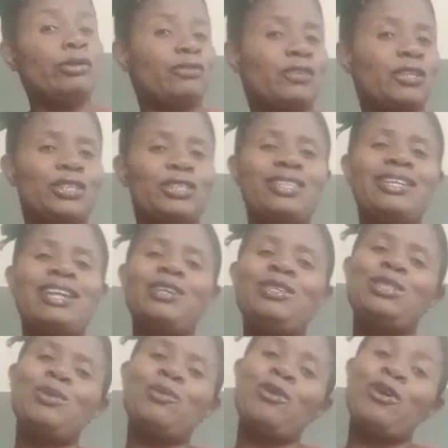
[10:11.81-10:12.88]
notification so that
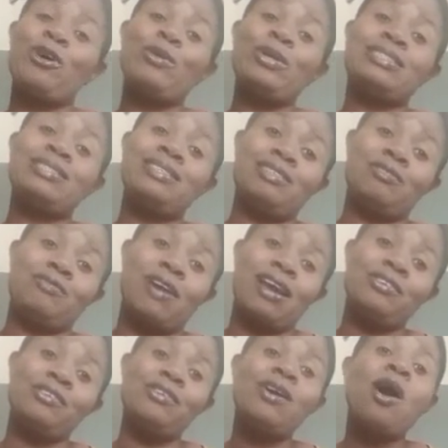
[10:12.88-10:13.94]
YouTube will always notify
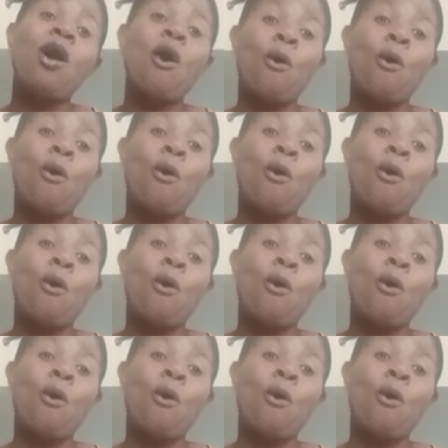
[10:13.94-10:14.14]
you